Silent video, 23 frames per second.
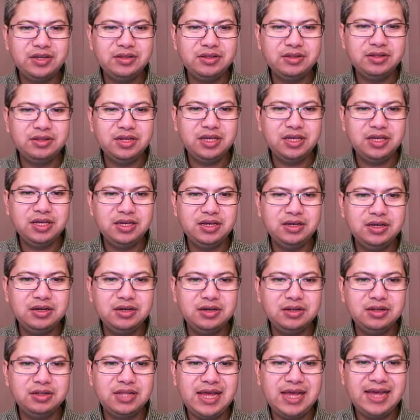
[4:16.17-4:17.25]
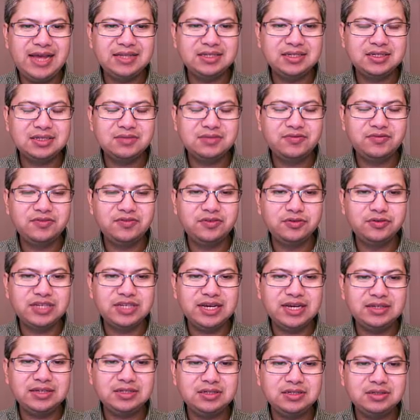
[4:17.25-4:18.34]
in the last few
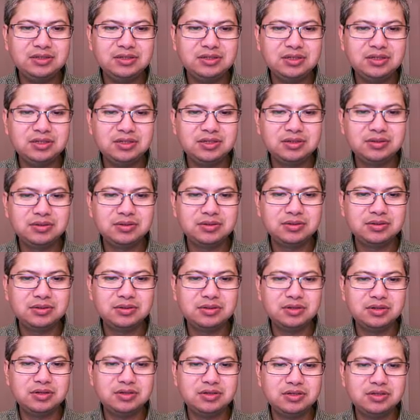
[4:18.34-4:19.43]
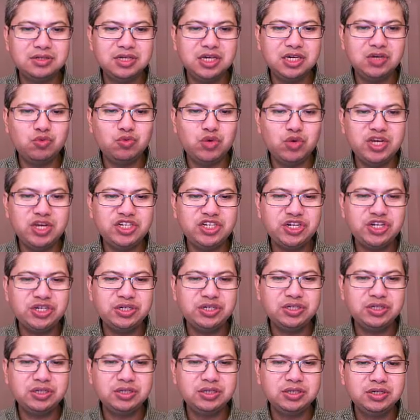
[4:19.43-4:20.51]
sections, this
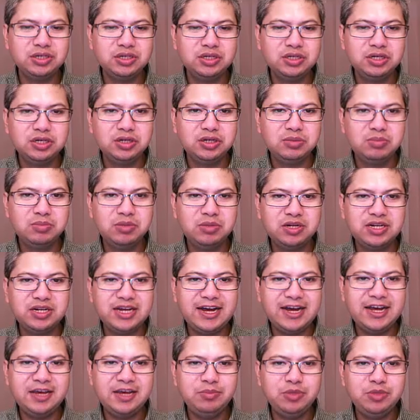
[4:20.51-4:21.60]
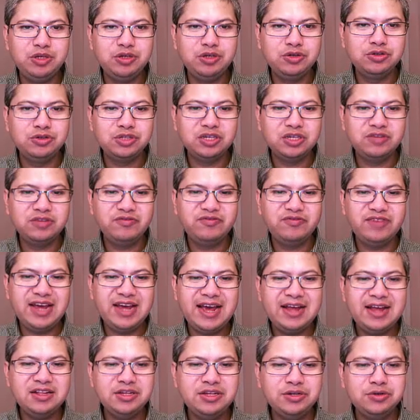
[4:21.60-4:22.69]
equation, but I'm using
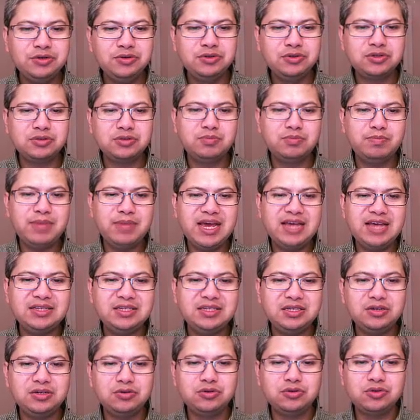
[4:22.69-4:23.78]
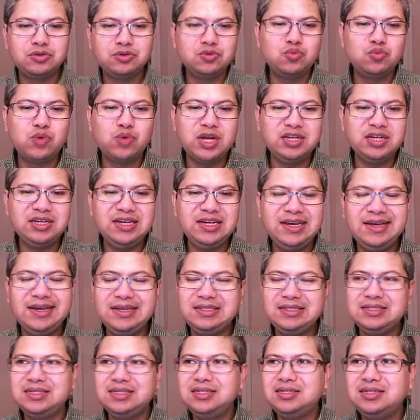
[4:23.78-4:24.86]
values. Mass equals to 1
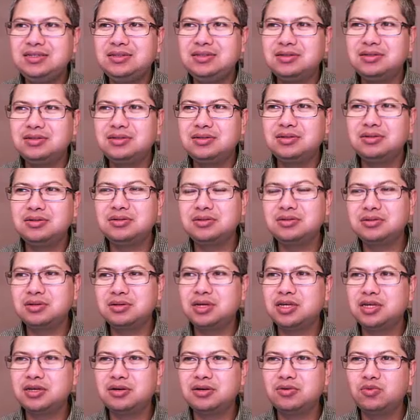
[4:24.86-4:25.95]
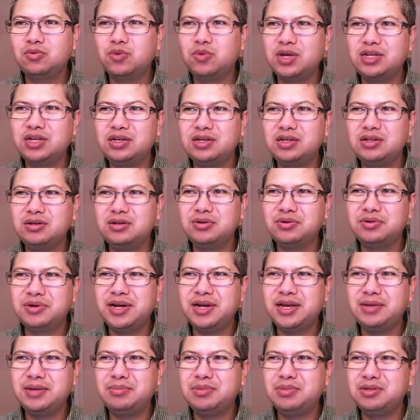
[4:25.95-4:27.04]
kg. This is like 1
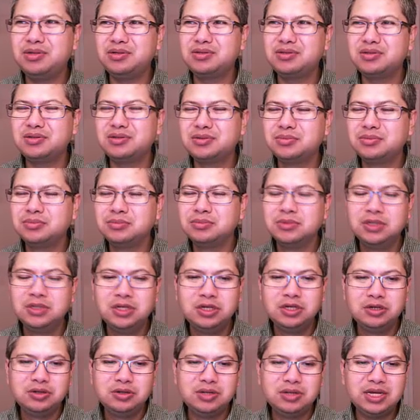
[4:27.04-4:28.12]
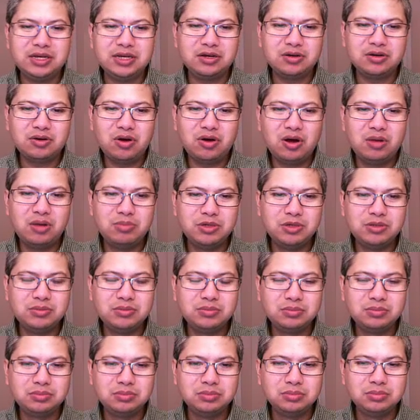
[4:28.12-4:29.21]
kilogram is like a
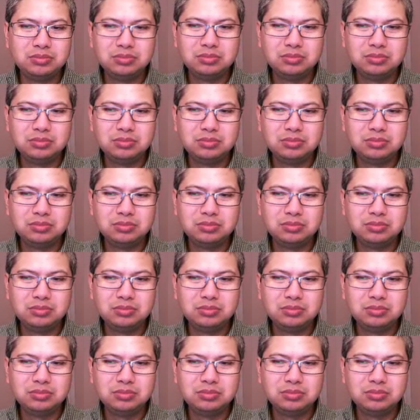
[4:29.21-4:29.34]
common